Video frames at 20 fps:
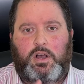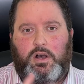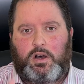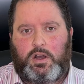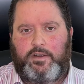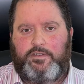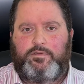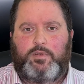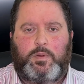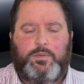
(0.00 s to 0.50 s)

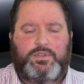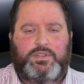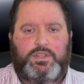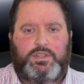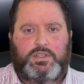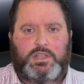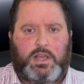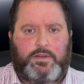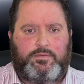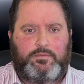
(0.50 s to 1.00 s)
Hi everyone, this
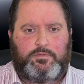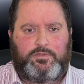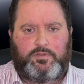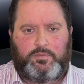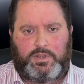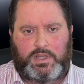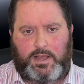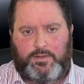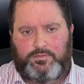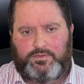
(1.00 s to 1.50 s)
is Gavin from
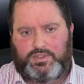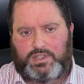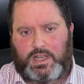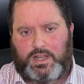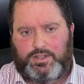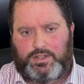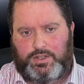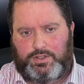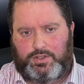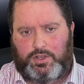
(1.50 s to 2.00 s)
Gavin's
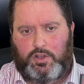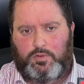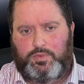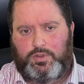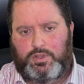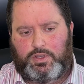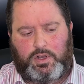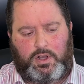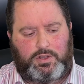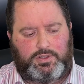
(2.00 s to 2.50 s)
Gadgets. Hope
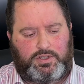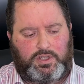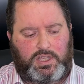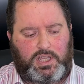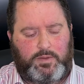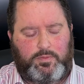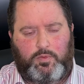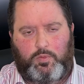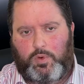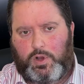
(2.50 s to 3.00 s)
you guys are
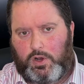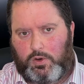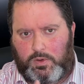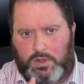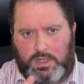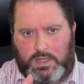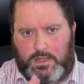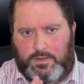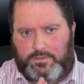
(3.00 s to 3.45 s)
keeping well.